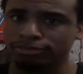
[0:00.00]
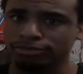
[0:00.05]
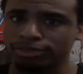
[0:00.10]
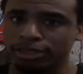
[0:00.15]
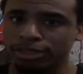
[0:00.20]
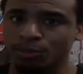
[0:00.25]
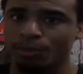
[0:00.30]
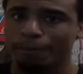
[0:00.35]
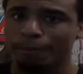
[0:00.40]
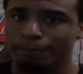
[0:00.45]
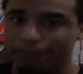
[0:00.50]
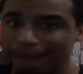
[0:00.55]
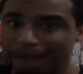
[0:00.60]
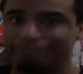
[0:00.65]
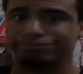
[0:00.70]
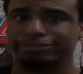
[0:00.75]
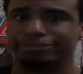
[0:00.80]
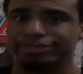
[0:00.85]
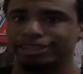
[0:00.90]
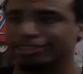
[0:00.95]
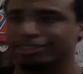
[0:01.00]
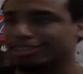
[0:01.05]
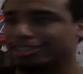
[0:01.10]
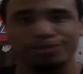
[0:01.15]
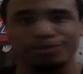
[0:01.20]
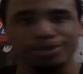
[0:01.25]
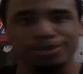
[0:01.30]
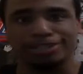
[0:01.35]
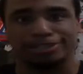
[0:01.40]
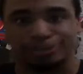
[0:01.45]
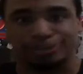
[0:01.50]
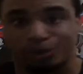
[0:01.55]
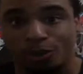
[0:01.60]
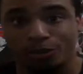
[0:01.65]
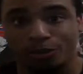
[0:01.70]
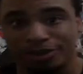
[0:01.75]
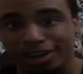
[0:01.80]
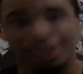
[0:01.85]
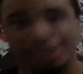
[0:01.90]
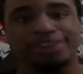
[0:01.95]
He went, base! I was like, what's
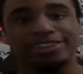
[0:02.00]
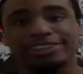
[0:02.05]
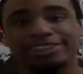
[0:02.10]
going on?